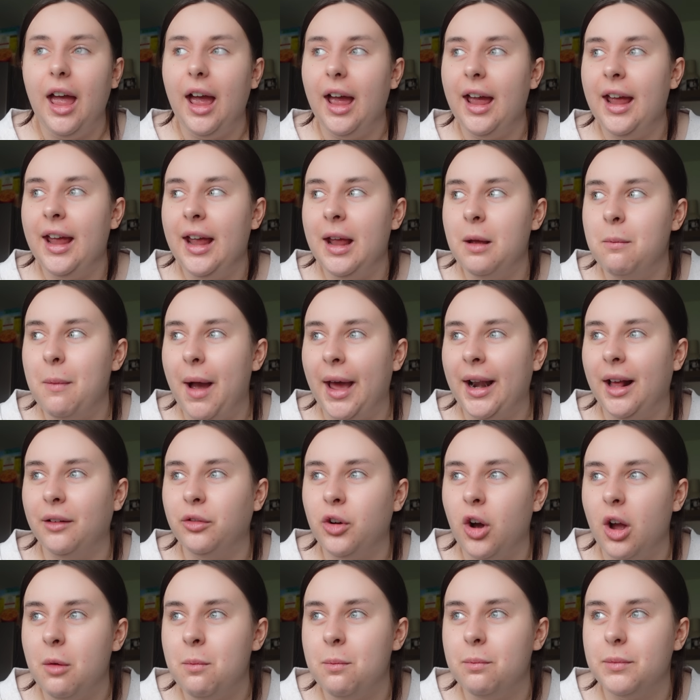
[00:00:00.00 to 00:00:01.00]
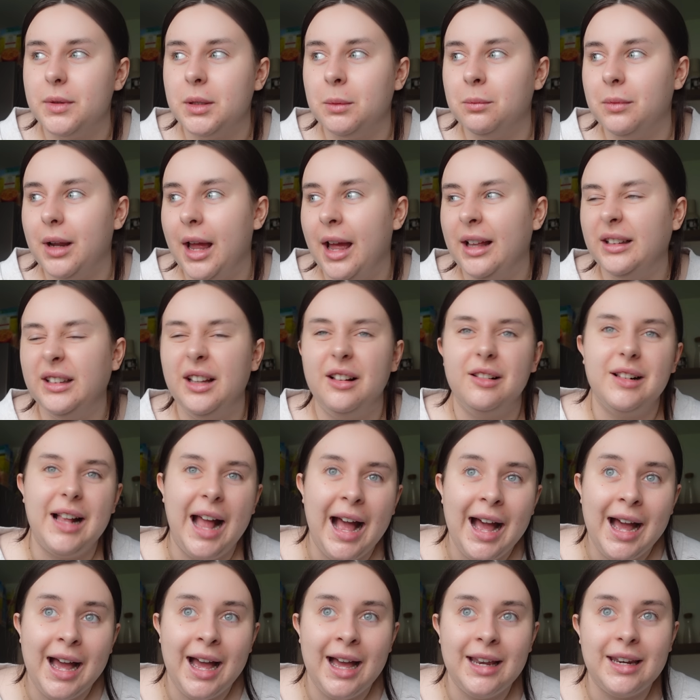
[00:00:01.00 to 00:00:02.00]
And I've got him a little
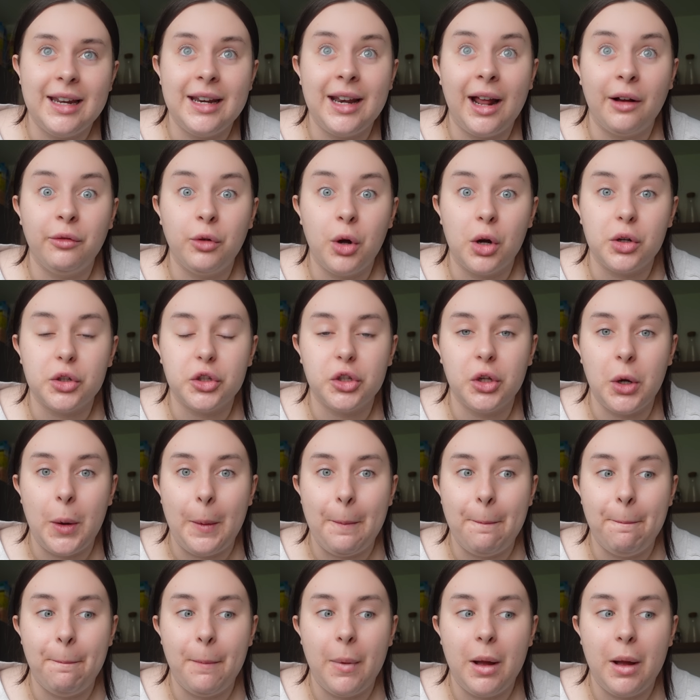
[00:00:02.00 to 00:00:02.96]
card, and I've got some.